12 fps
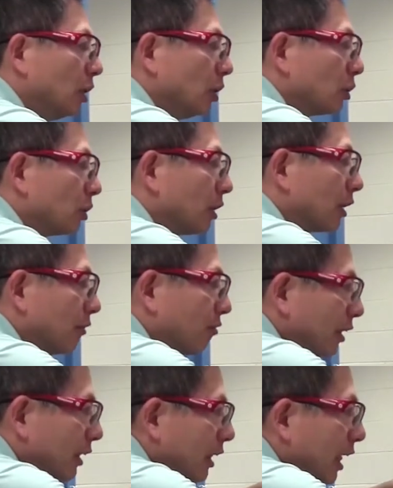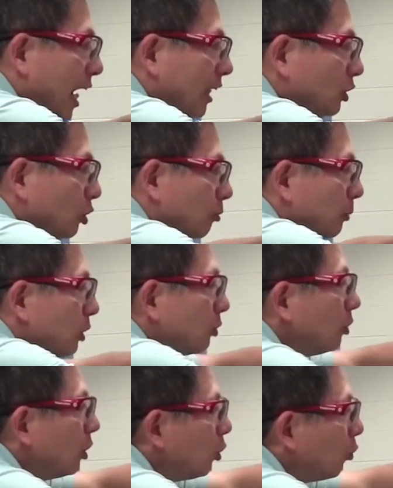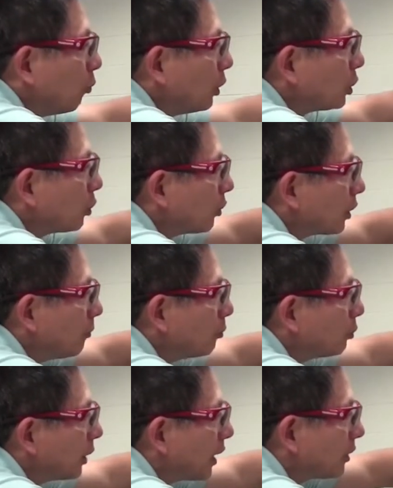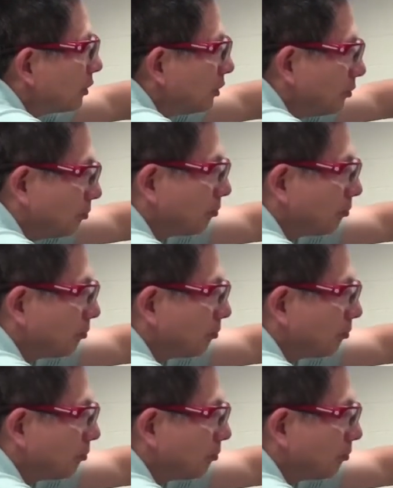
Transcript: So the very last terminal, we short them together.